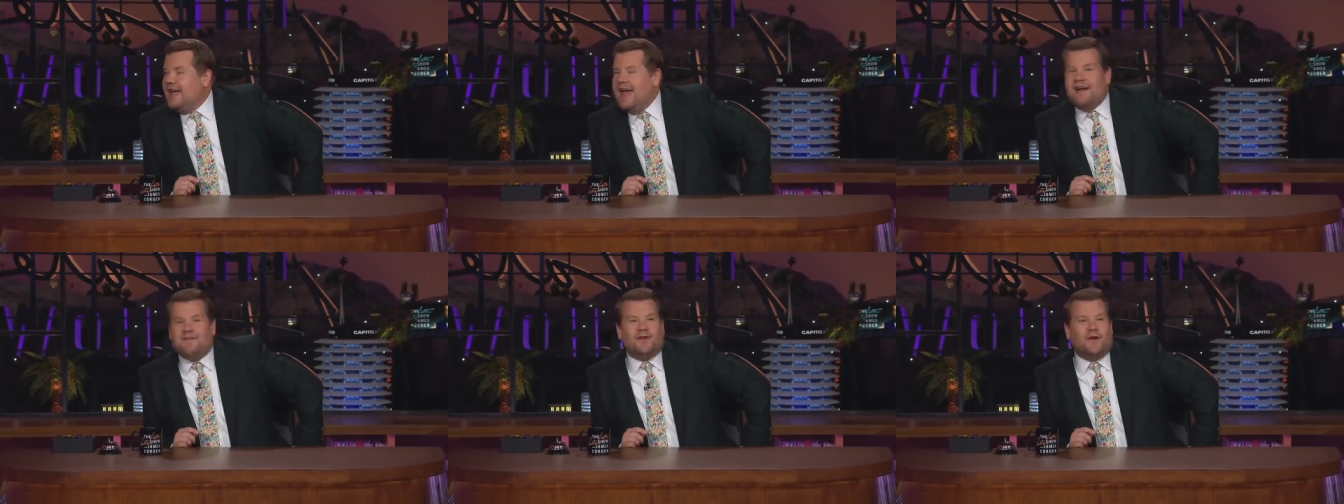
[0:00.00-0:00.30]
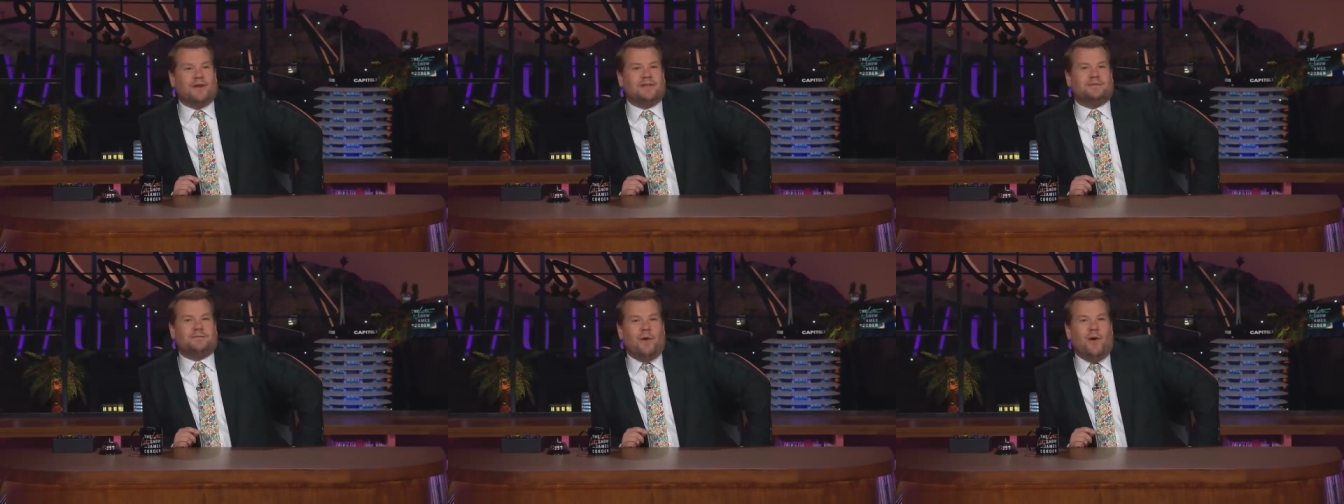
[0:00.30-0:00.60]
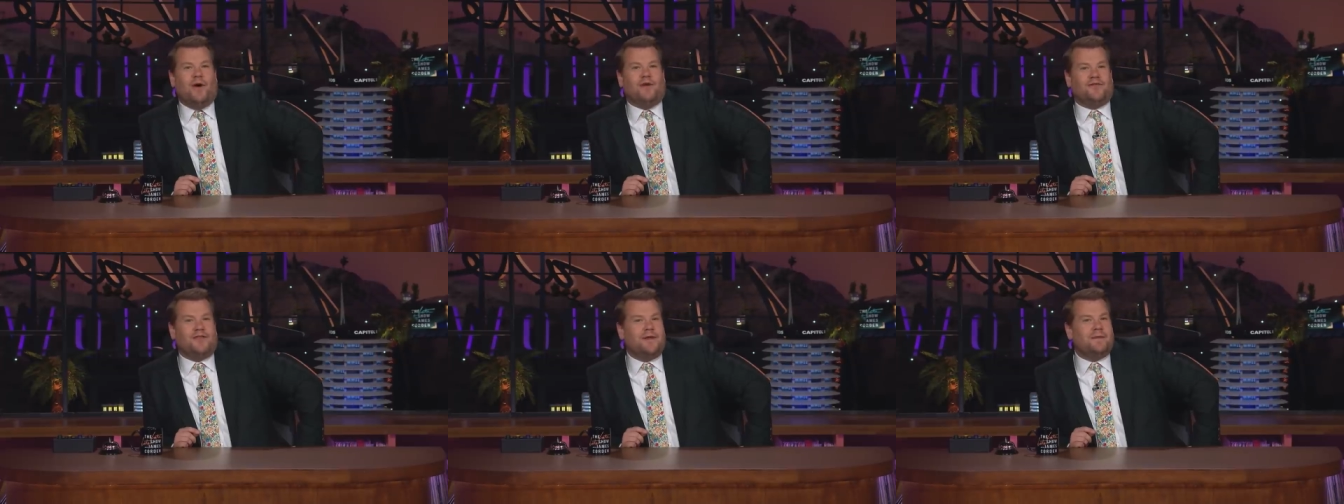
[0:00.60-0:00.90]
Everyone's
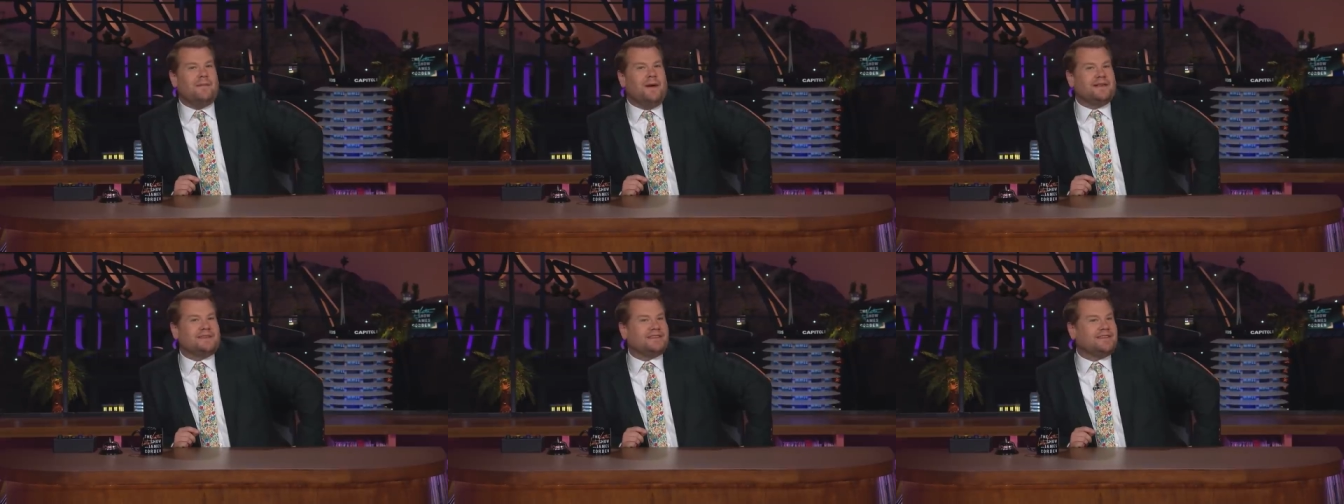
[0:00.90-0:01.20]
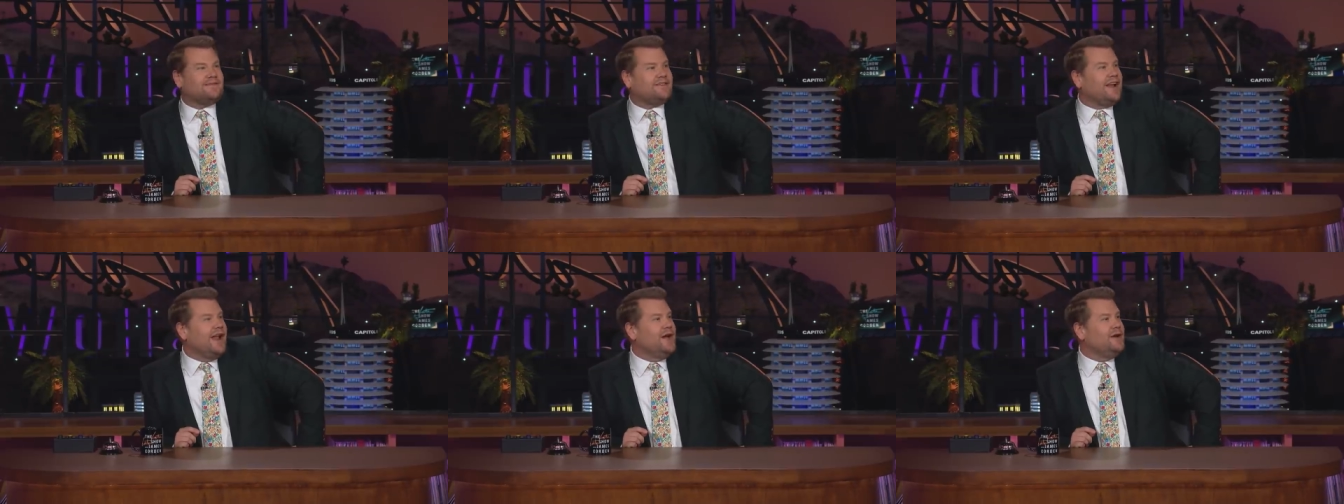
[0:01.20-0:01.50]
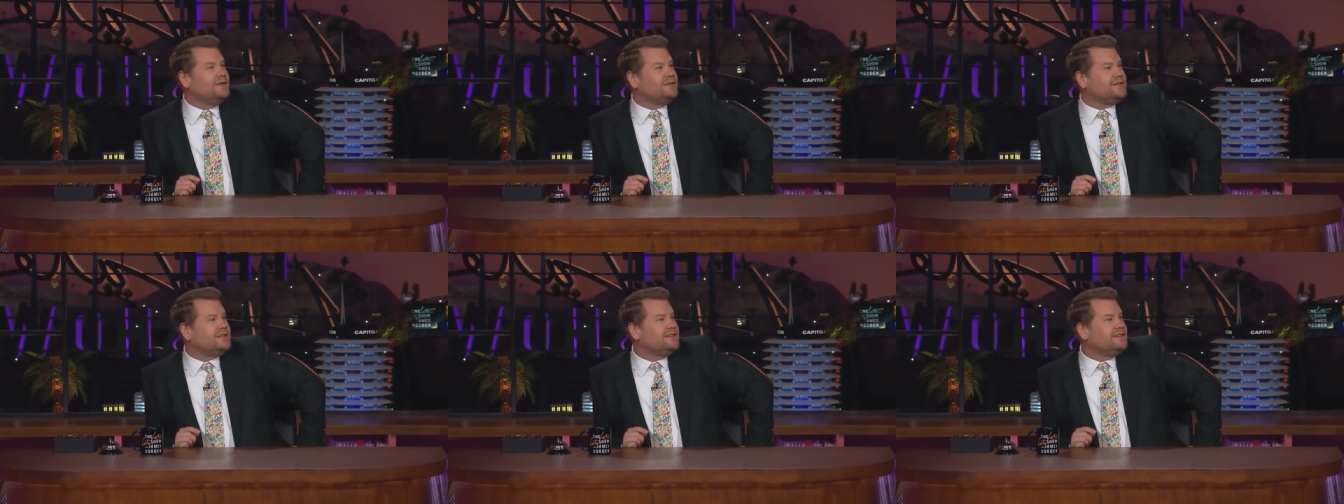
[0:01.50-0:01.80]
bought a few months of
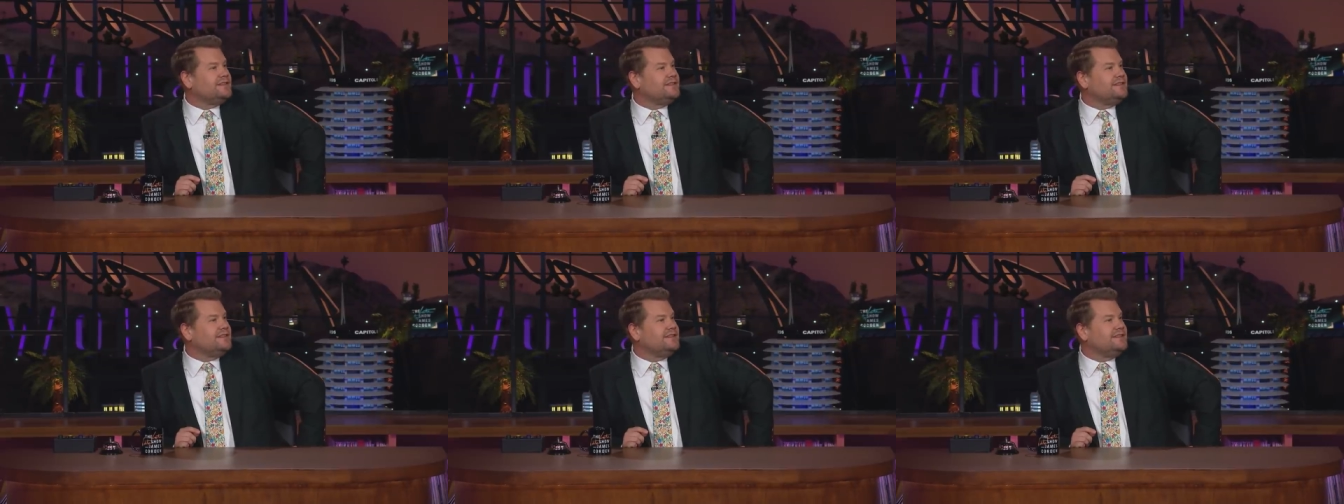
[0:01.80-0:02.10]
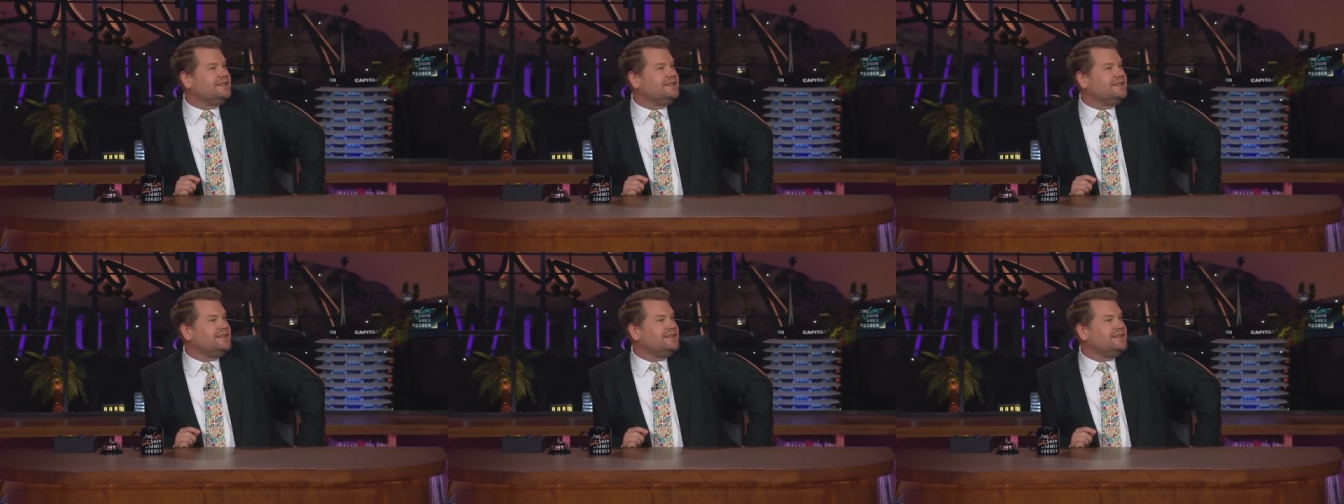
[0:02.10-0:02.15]
clothes.